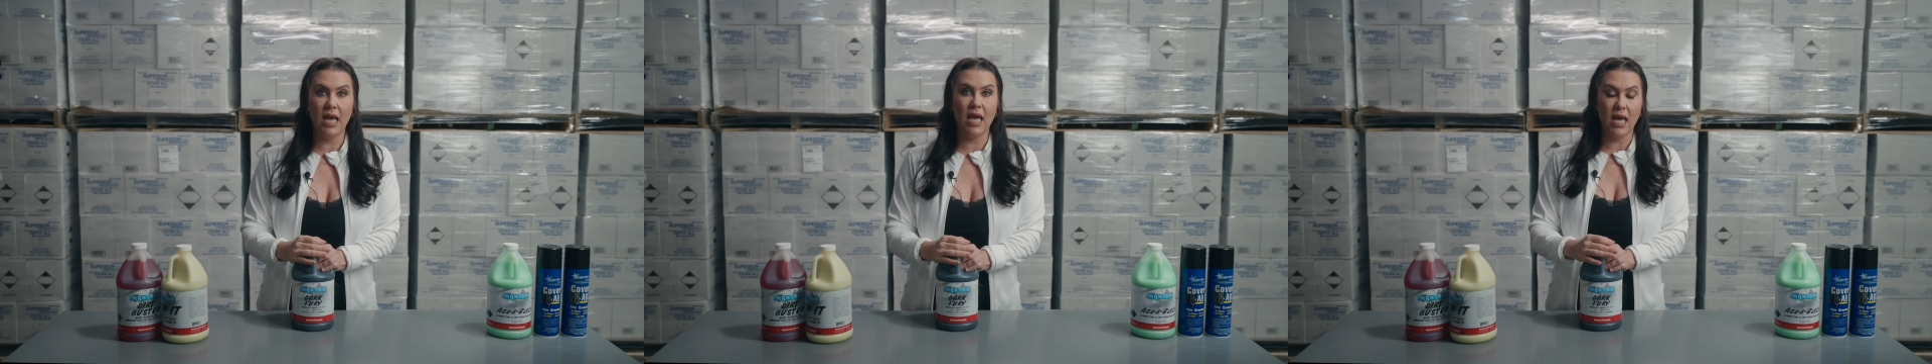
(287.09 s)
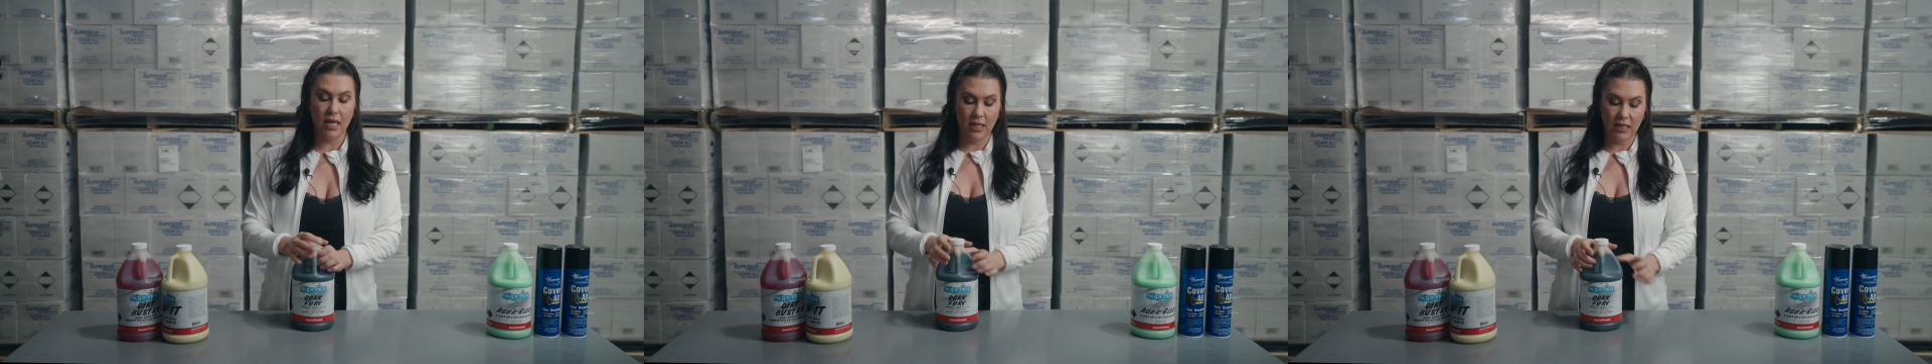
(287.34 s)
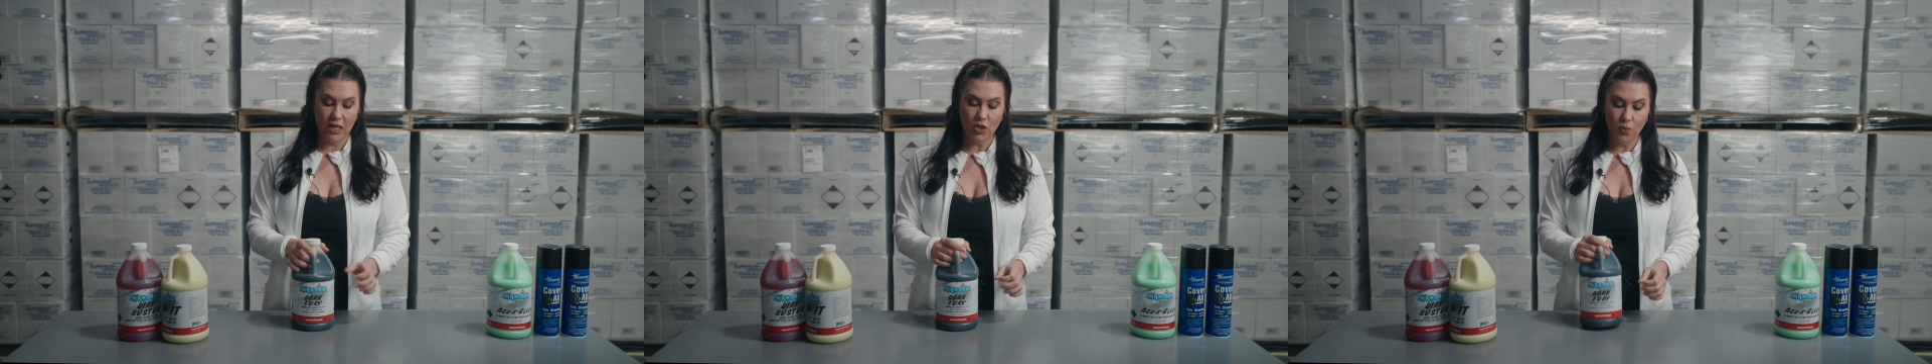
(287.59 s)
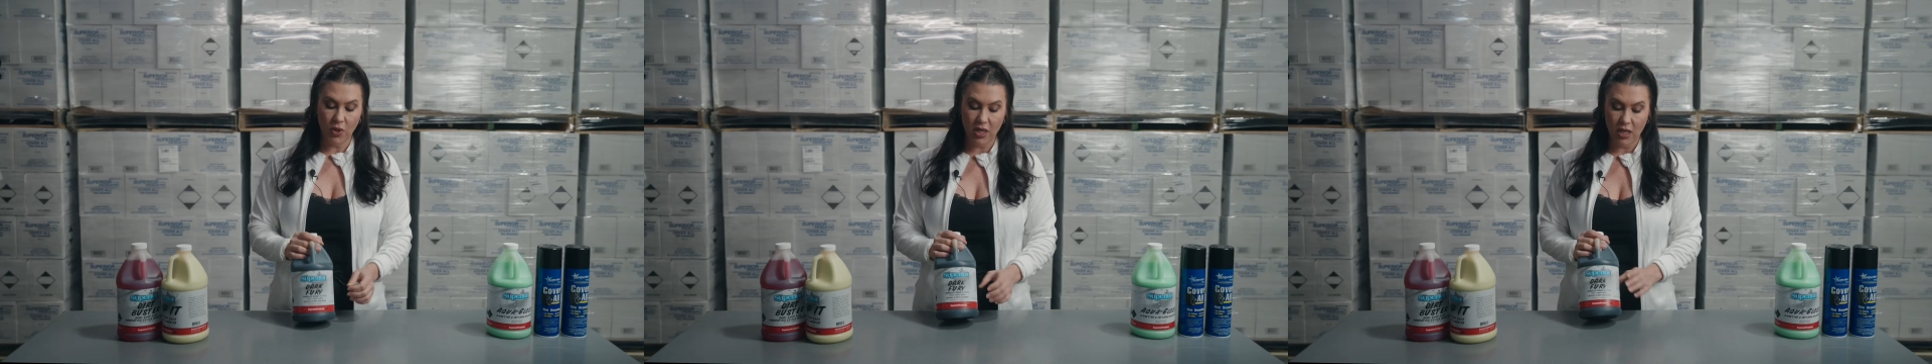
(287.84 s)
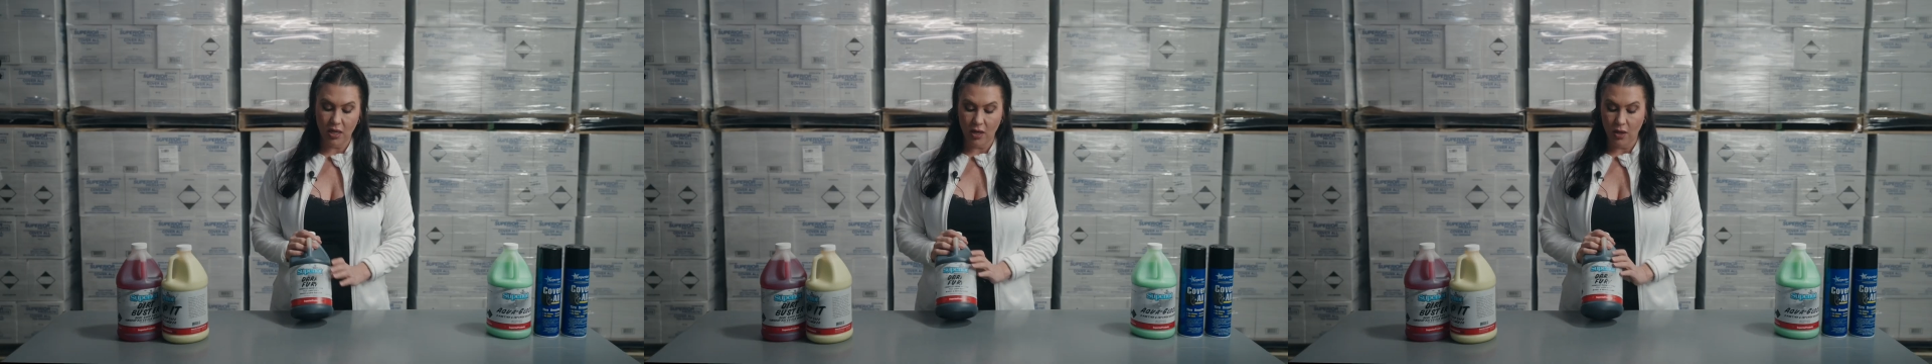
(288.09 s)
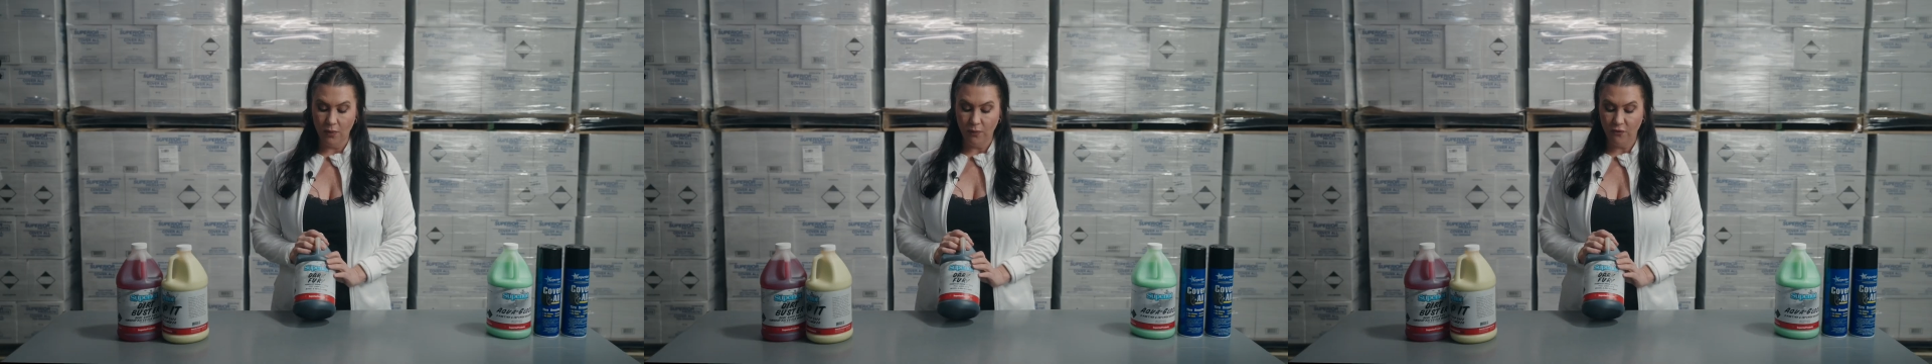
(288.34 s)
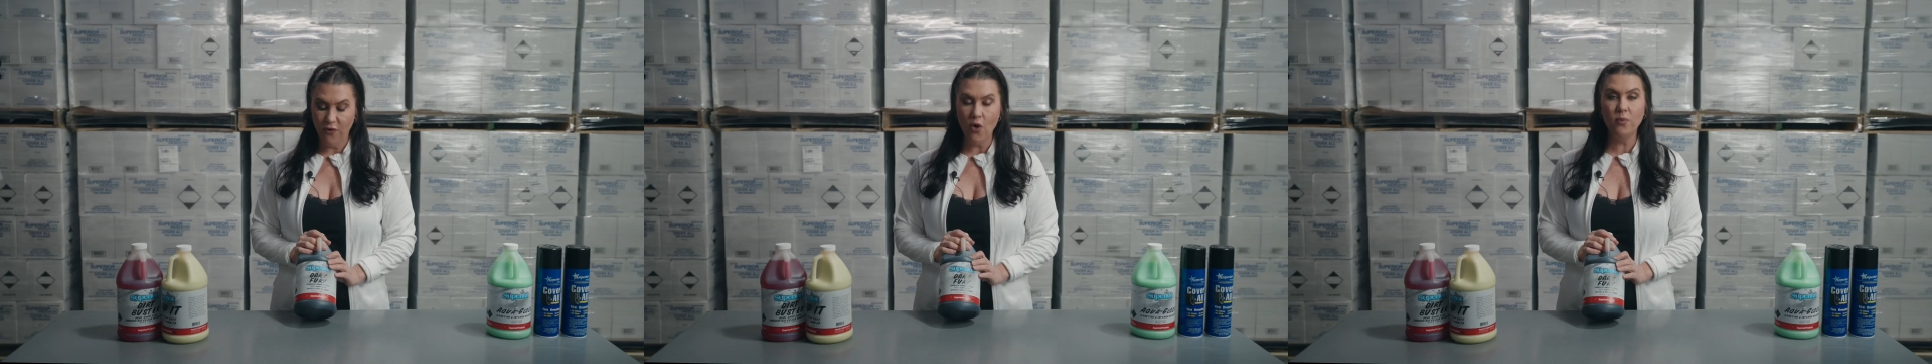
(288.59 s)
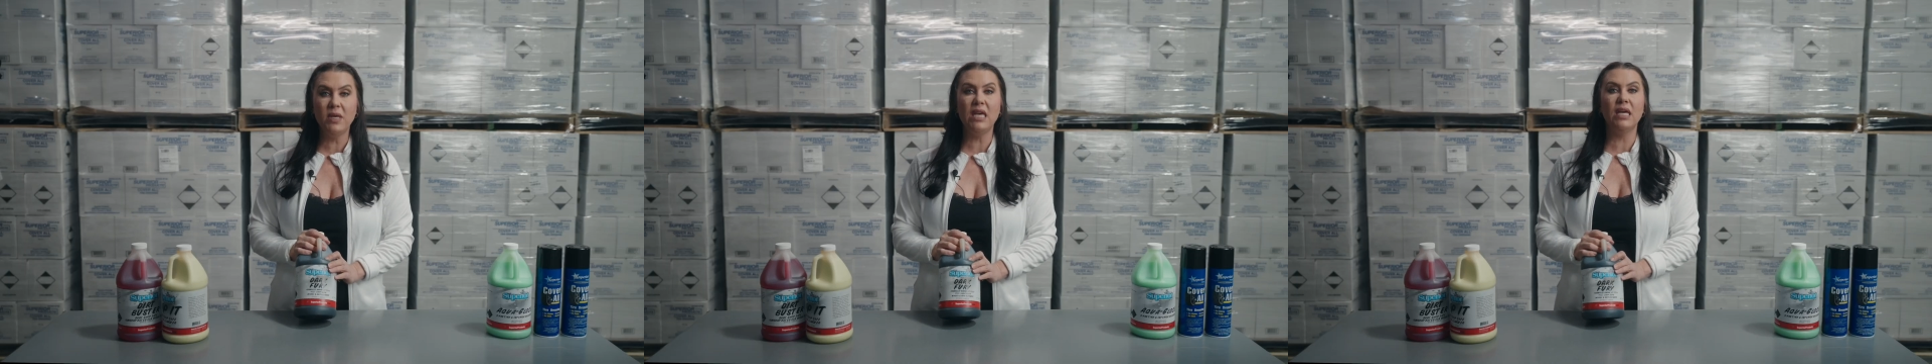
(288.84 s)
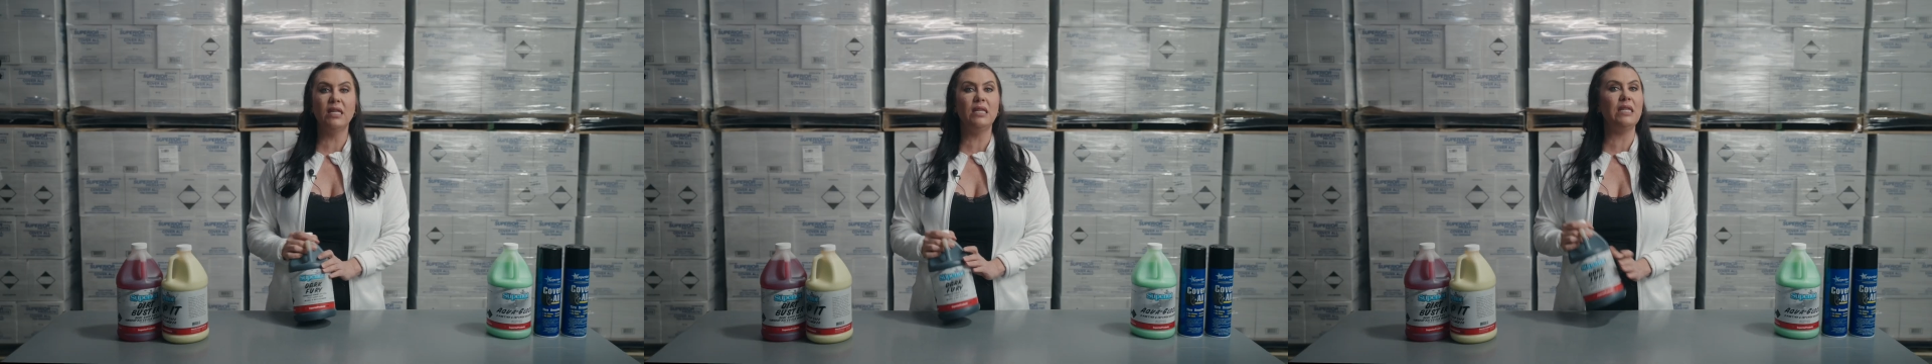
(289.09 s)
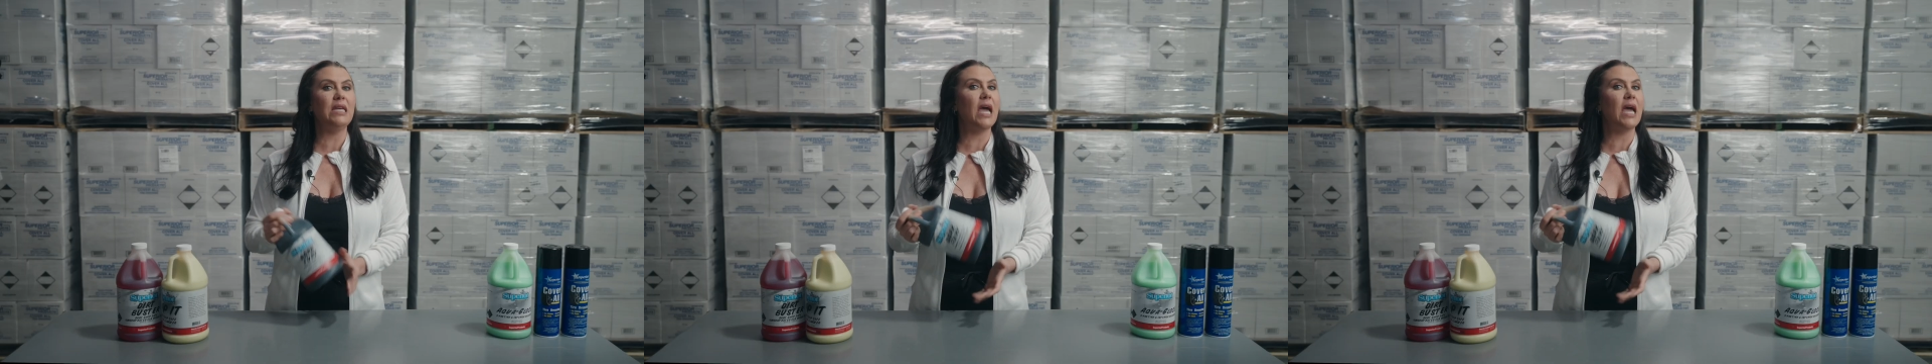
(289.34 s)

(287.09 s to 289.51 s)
And can you put it in a foam cannon?